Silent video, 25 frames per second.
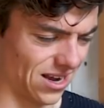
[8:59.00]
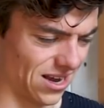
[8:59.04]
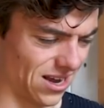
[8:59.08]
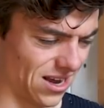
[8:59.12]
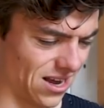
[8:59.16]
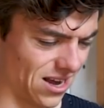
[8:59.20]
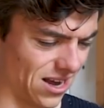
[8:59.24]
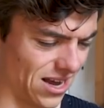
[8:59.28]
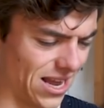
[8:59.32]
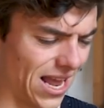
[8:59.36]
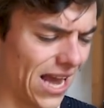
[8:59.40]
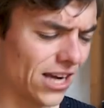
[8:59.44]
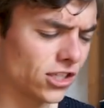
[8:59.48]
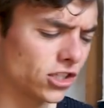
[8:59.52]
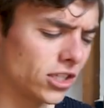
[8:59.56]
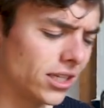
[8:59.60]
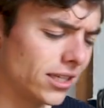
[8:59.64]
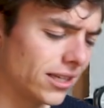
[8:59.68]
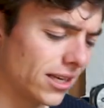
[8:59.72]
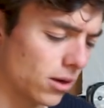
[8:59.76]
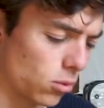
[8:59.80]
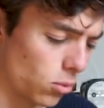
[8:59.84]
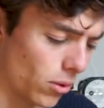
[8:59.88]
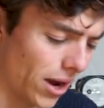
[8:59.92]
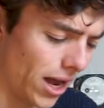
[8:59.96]
uh, he
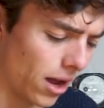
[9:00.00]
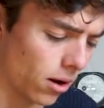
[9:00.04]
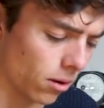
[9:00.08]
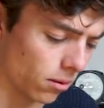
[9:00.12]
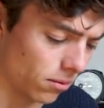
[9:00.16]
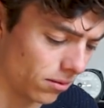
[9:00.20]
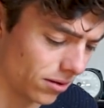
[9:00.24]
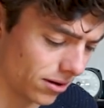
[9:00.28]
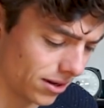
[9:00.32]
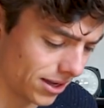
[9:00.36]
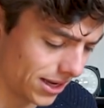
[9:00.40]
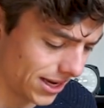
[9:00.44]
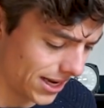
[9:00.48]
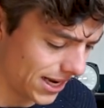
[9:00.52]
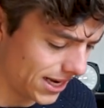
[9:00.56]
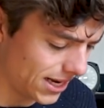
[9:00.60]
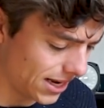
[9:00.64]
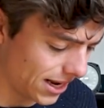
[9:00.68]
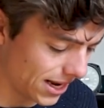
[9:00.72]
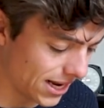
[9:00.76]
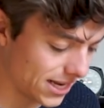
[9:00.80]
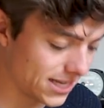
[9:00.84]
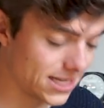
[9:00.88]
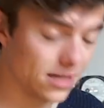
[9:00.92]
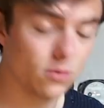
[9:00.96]
actually did well. He
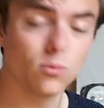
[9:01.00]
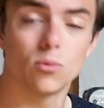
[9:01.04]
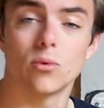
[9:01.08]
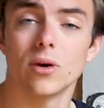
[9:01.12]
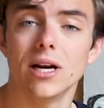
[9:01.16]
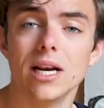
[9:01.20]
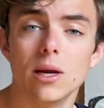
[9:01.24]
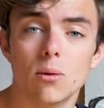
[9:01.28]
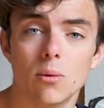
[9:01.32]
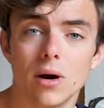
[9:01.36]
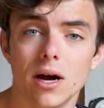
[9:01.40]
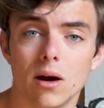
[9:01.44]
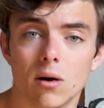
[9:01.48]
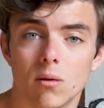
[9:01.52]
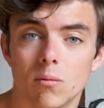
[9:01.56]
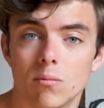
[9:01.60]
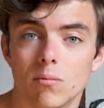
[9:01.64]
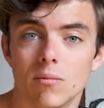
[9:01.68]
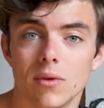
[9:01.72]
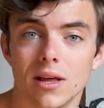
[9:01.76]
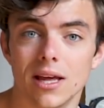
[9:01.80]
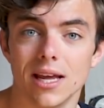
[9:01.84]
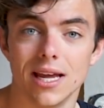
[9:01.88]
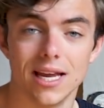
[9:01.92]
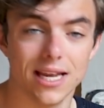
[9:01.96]
did, he did really well.
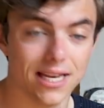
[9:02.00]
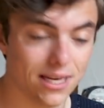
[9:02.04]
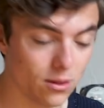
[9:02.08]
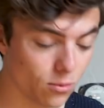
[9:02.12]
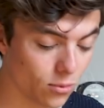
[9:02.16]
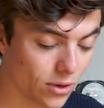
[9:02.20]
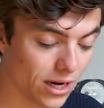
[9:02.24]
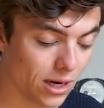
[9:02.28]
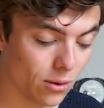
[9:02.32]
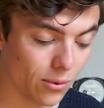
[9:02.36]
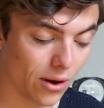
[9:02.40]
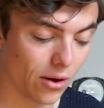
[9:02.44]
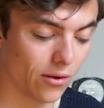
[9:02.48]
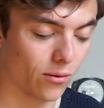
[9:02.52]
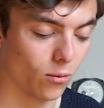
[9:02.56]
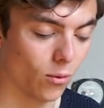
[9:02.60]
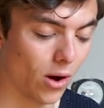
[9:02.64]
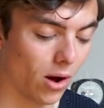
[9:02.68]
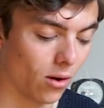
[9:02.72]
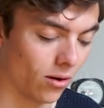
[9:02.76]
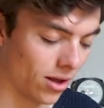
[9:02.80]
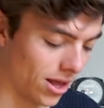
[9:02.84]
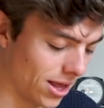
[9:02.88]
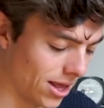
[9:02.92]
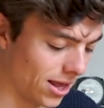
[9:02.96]
He did really well.
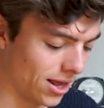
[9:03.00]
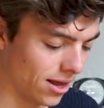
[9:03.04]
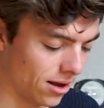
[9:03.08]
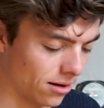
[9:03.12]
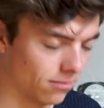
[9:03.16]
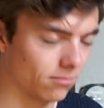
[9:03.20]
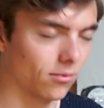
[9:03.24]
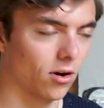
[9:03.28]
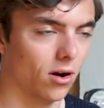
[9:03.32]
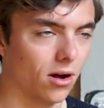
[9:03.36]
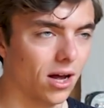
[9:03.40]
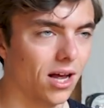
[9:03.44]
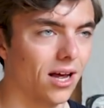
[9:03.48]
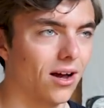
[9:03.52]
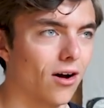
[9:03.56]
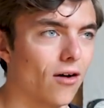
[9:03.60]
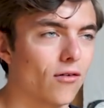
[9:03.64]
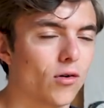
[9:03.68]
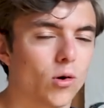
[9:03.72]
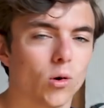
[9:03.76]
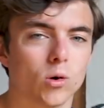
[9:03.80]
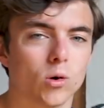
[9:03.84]
Well, of